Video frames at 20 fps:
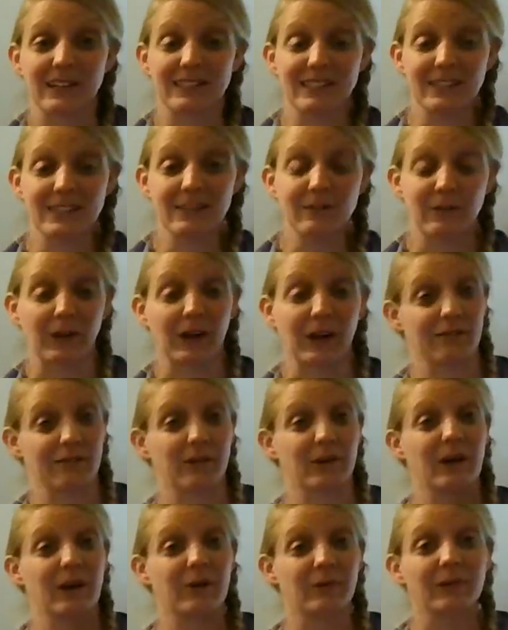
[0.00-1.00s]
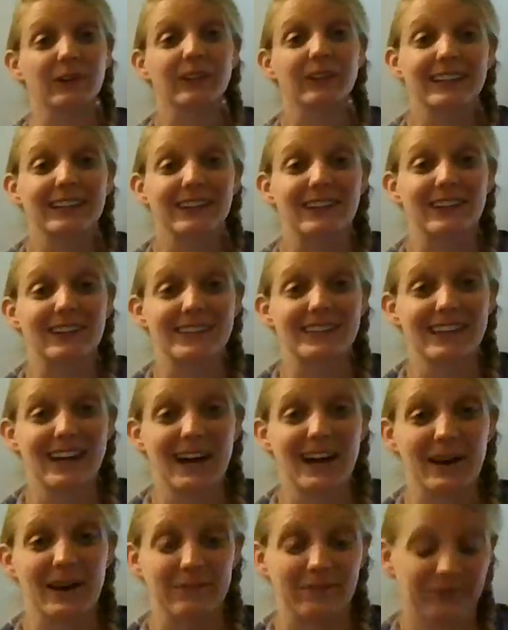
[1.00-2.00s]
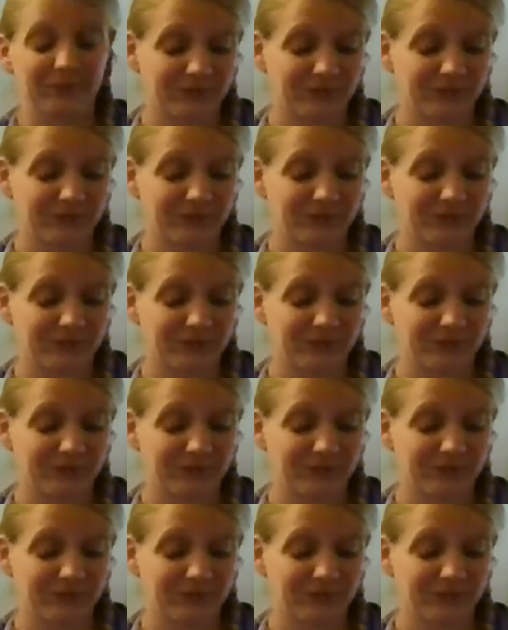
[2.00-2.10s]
different for a really long time.